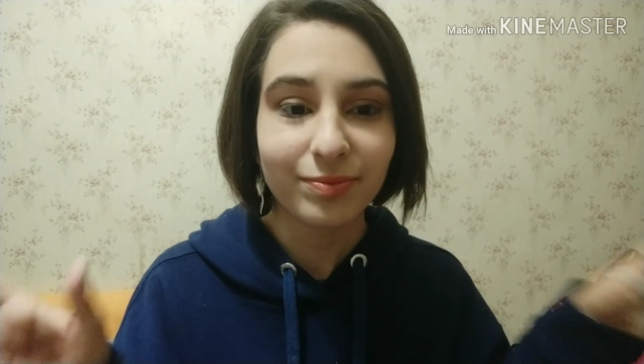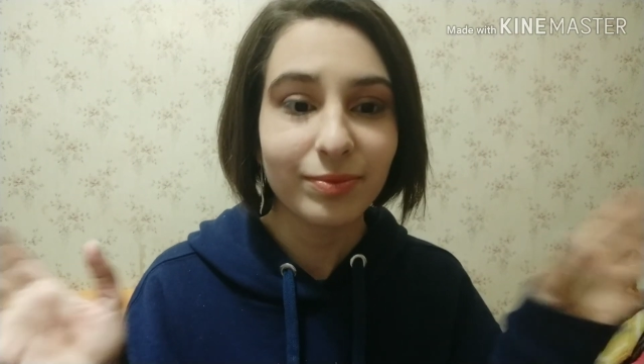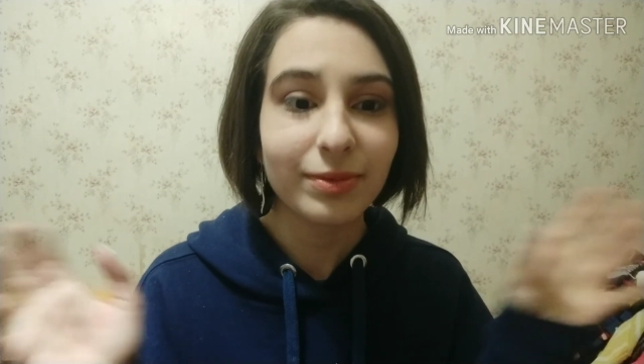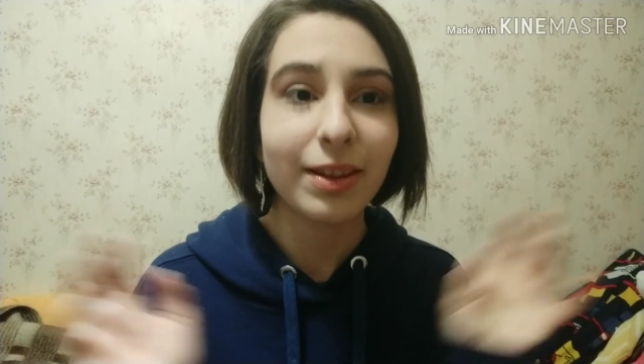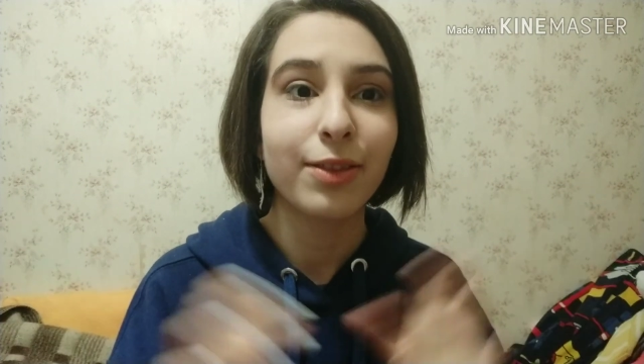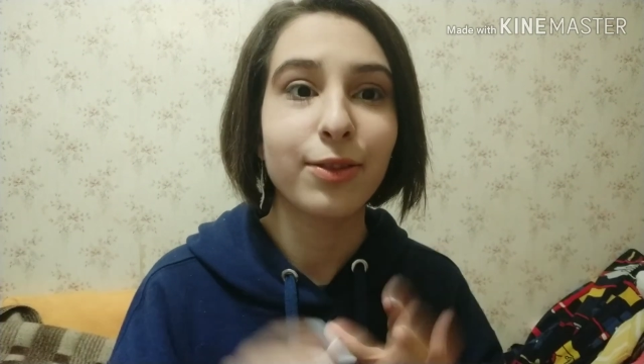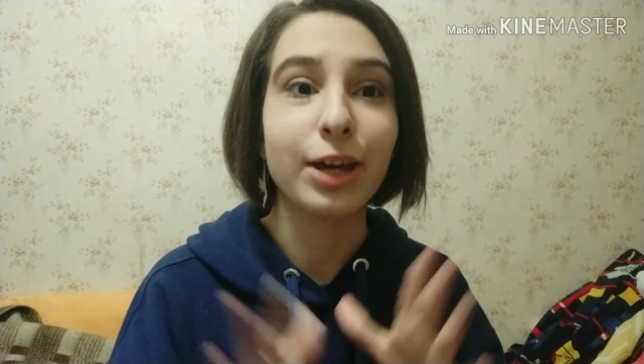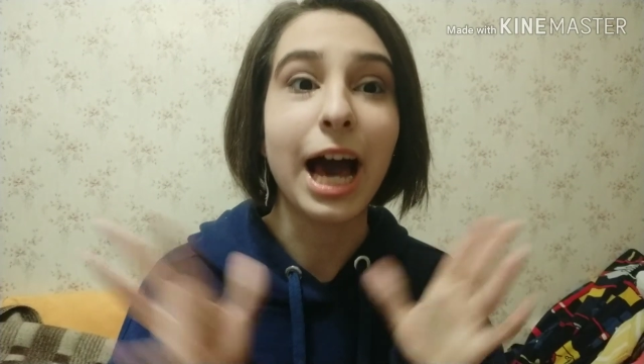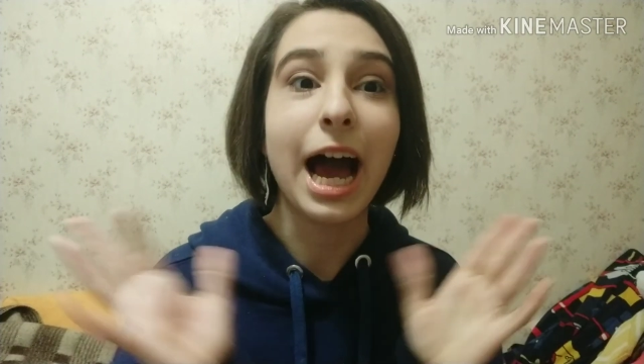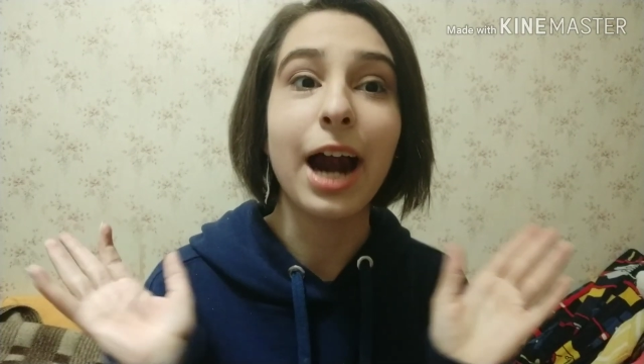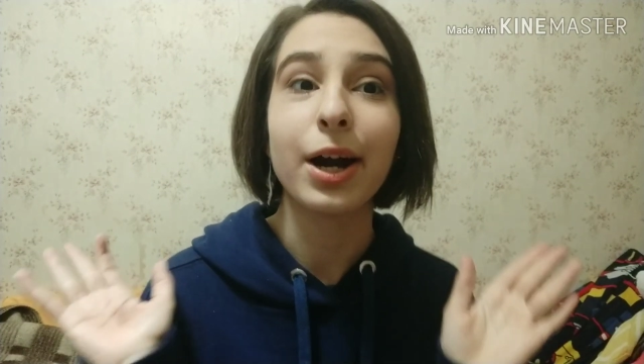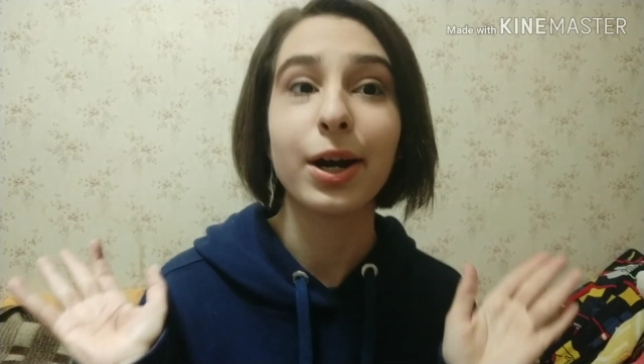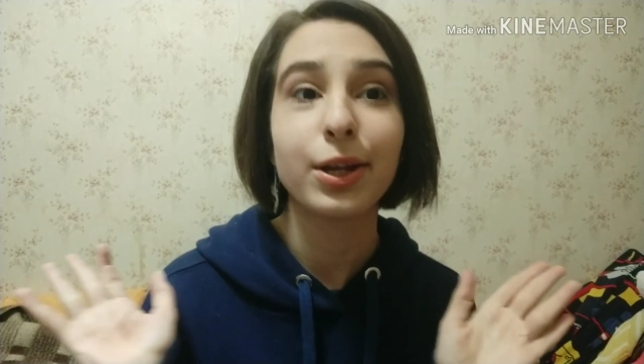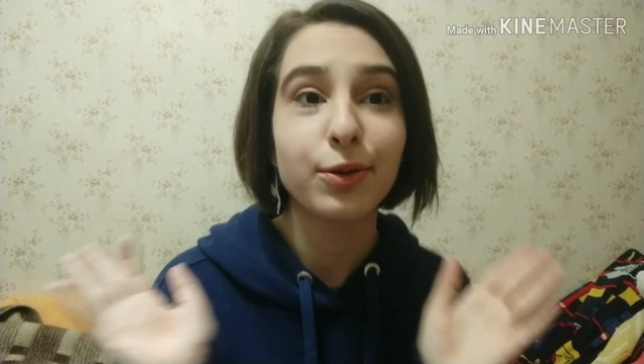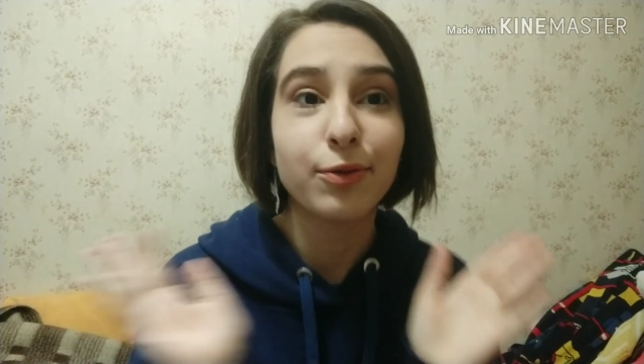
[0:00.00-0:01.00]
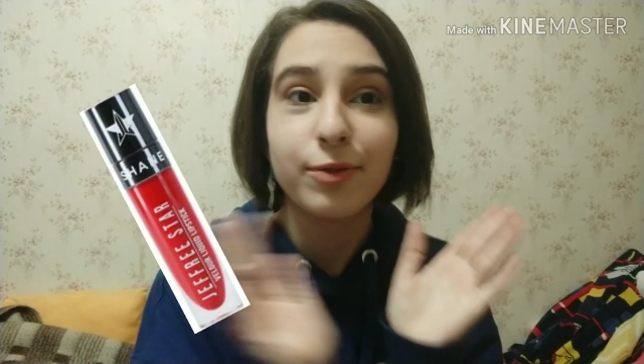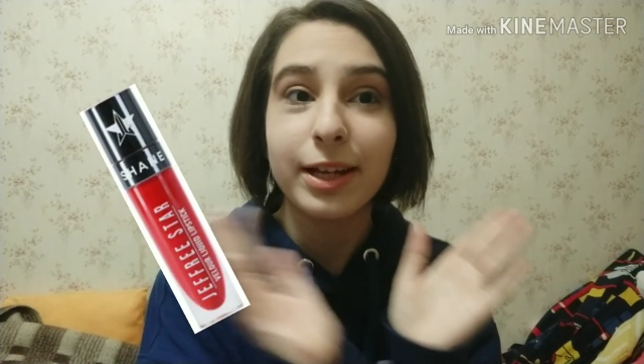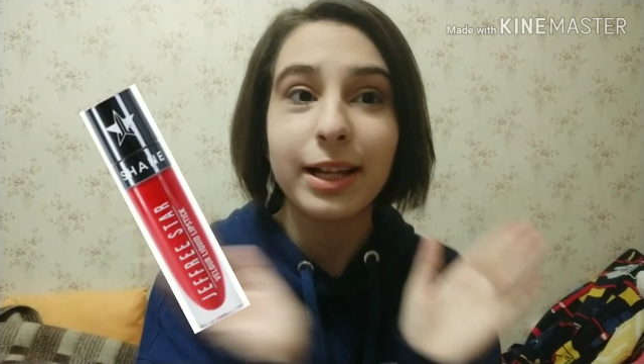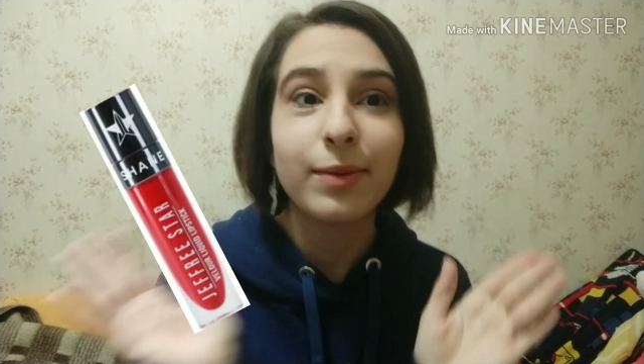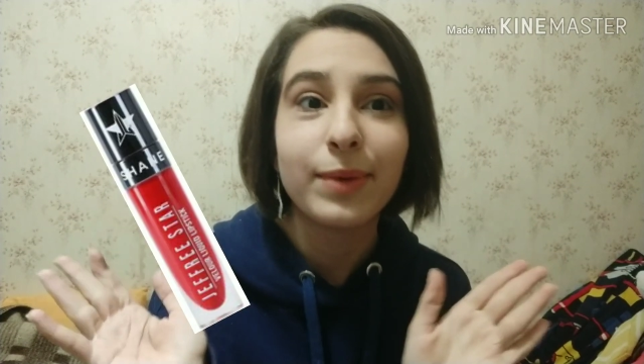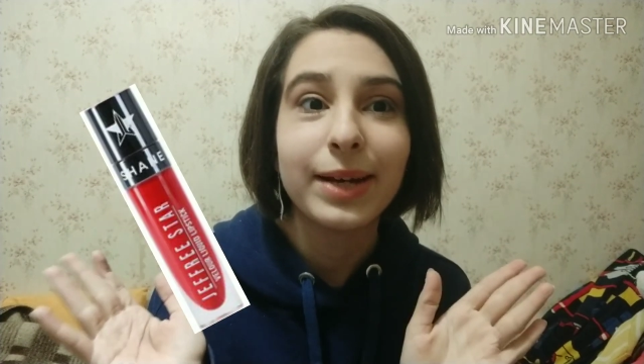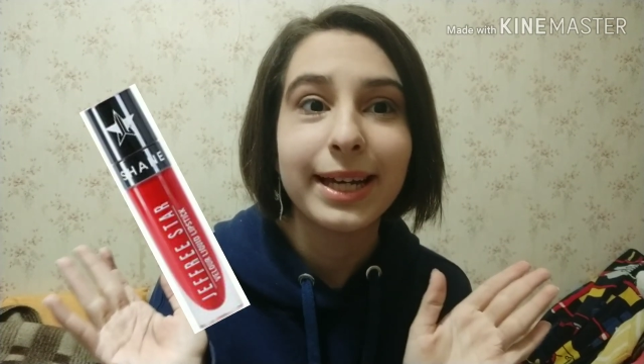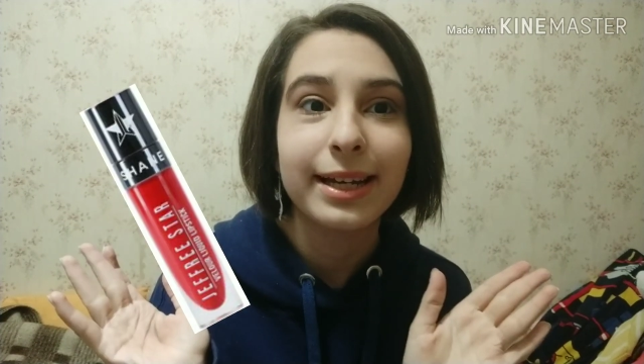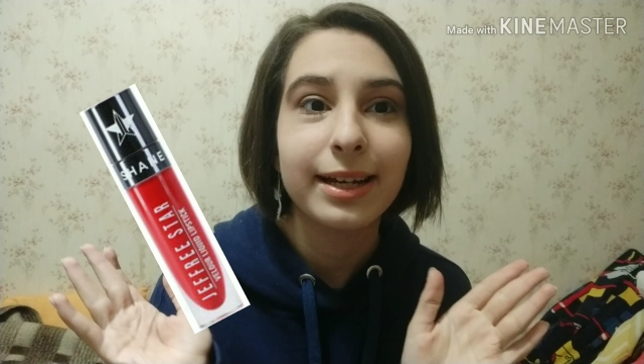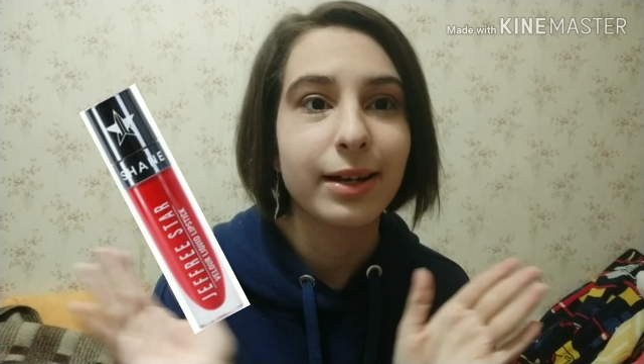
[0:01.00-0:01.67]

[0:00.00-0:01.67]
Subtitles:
the Are You Filming,